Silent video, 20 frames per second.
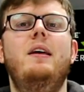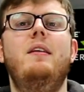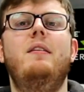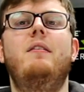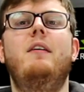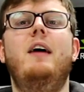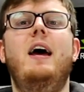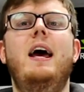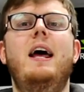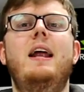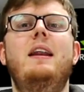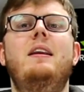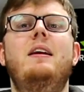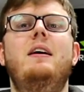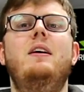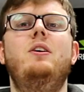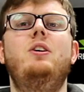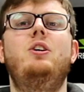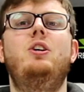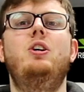
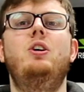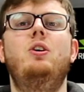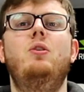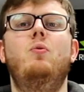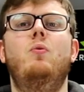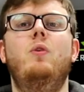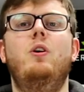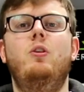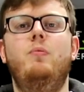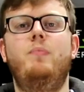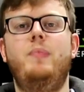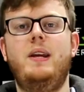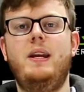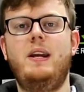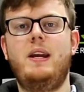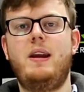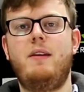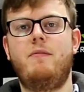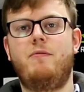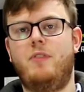then you will
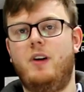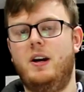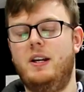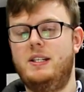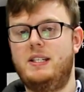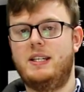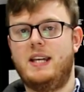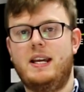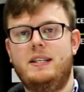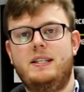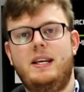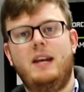be fine to get